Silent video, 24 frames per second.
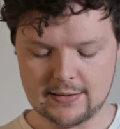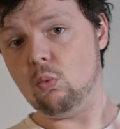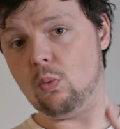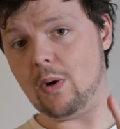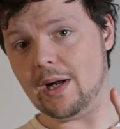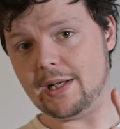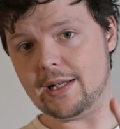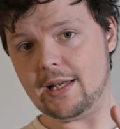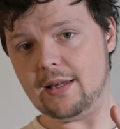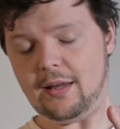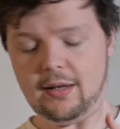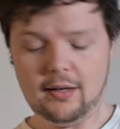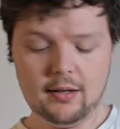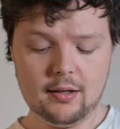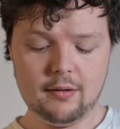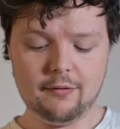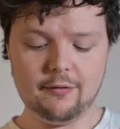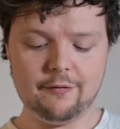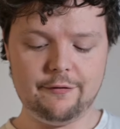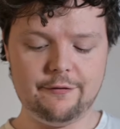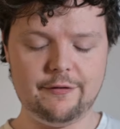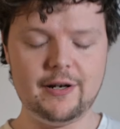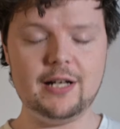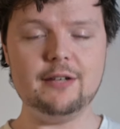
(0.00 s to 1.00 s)
One other
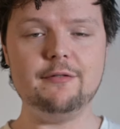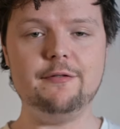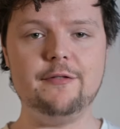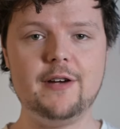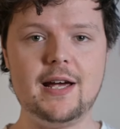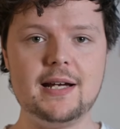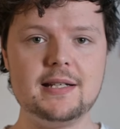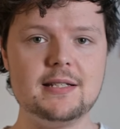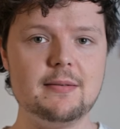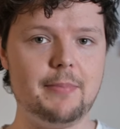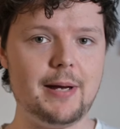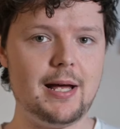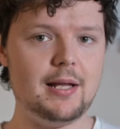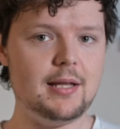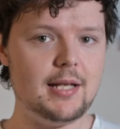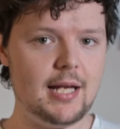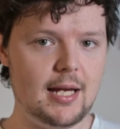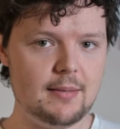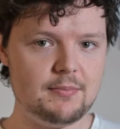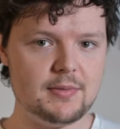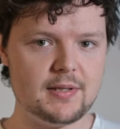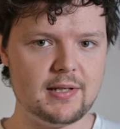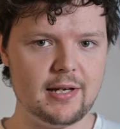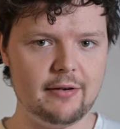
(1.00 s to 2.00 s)
fun fact about the
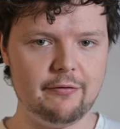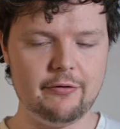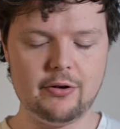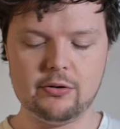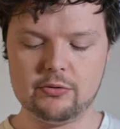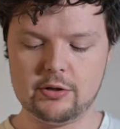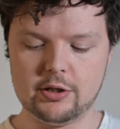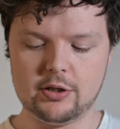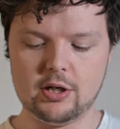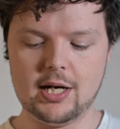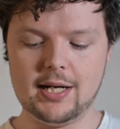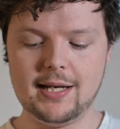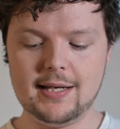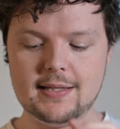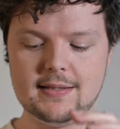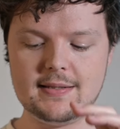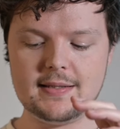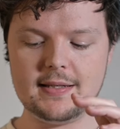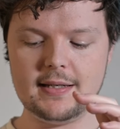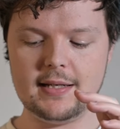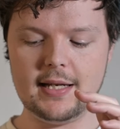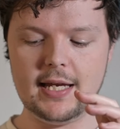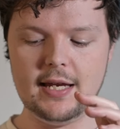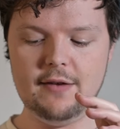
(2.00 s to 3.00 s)
MC Volna-9 is
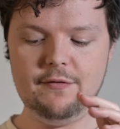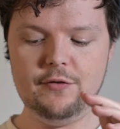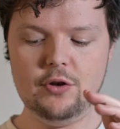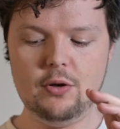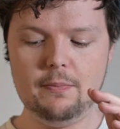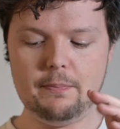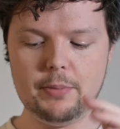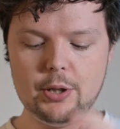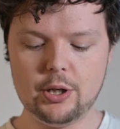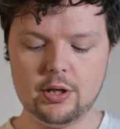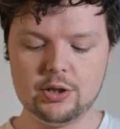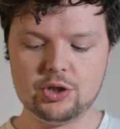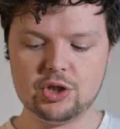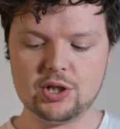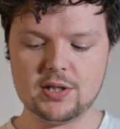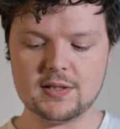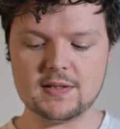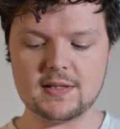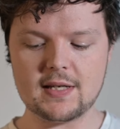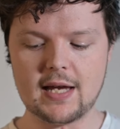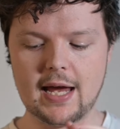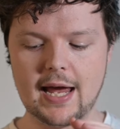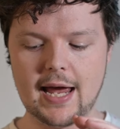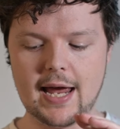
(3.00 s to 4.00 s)
that if you
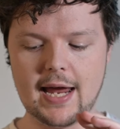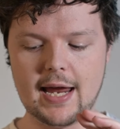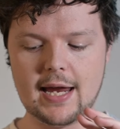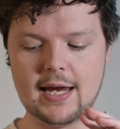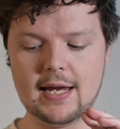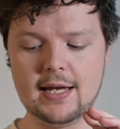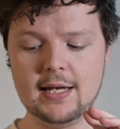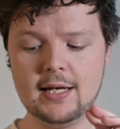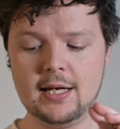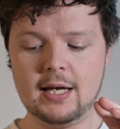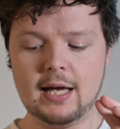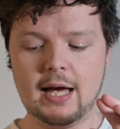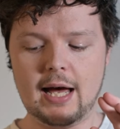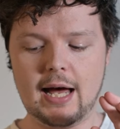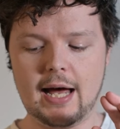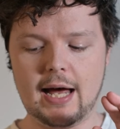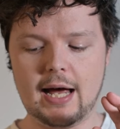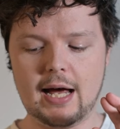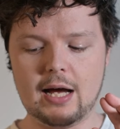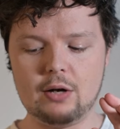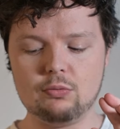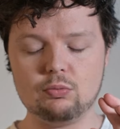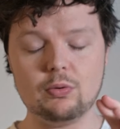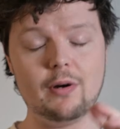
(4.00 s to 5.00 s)
purchase a
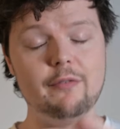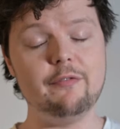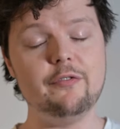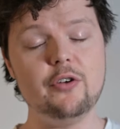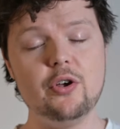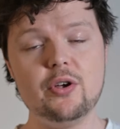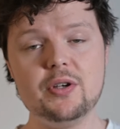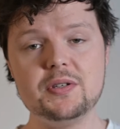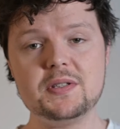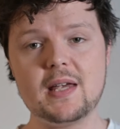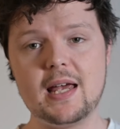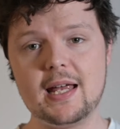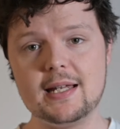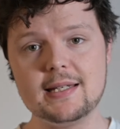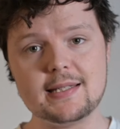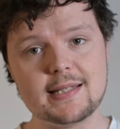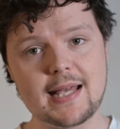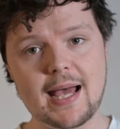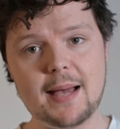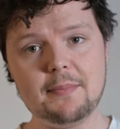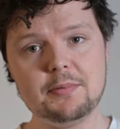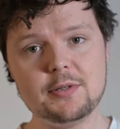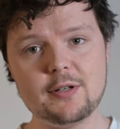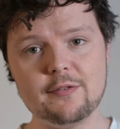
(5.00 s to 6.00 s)
reverse
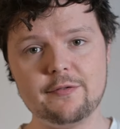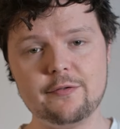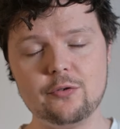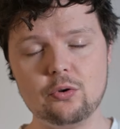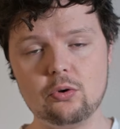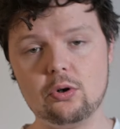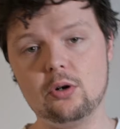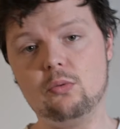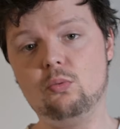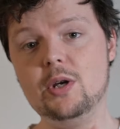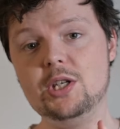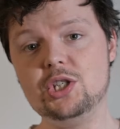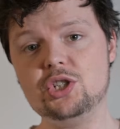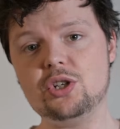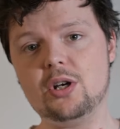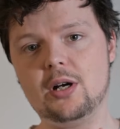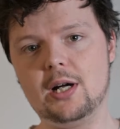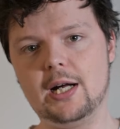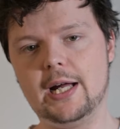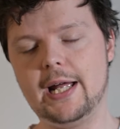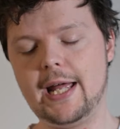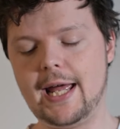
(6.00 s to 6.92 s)
adapter for it, which I